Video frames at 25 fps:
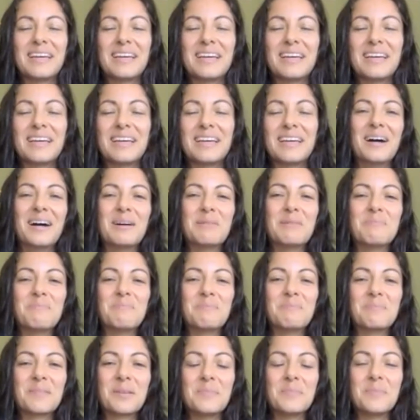
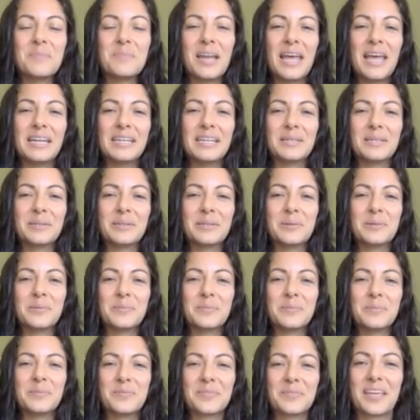But
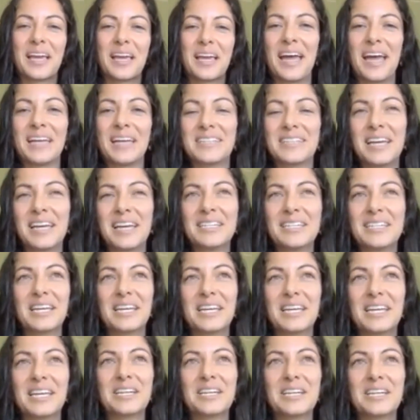anywho, I
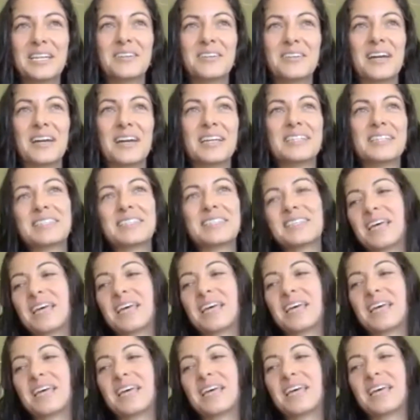digress. I
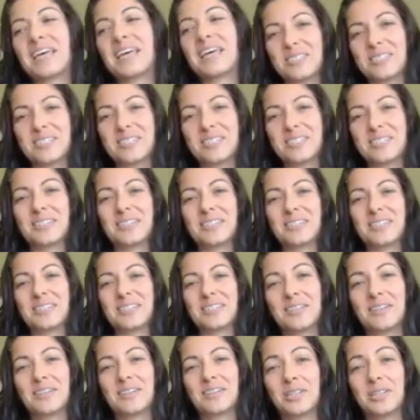say that all just
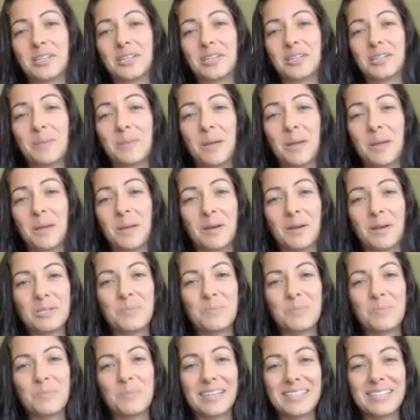to really
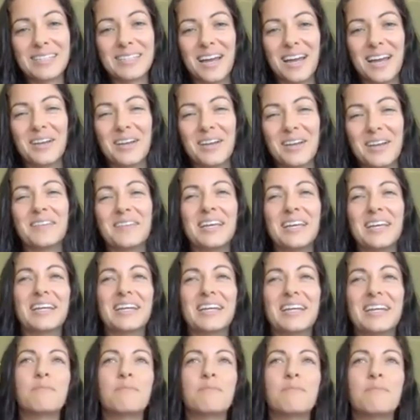pay my respects to
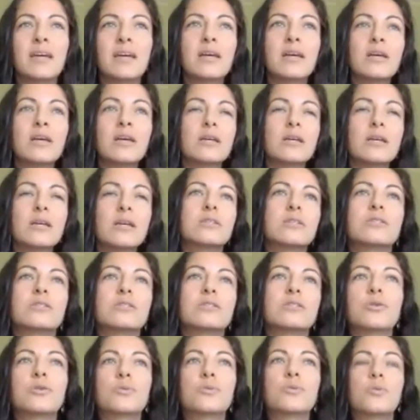Ayurveda.
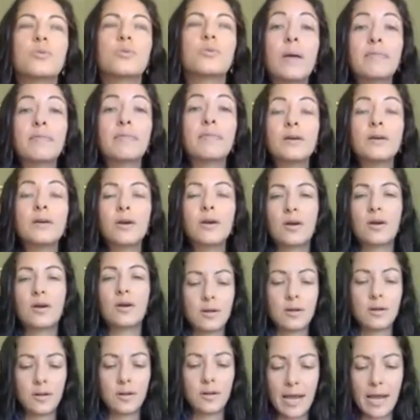So when
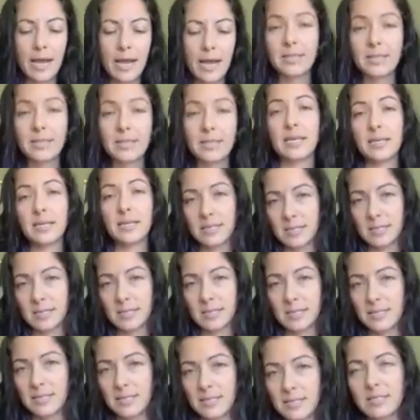there are
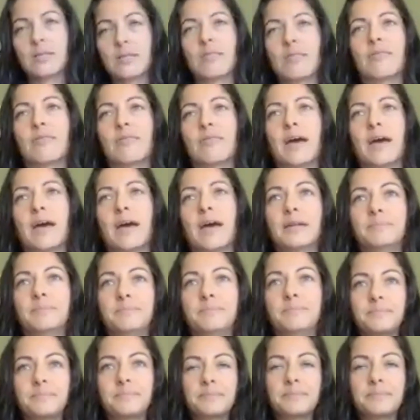excesses, that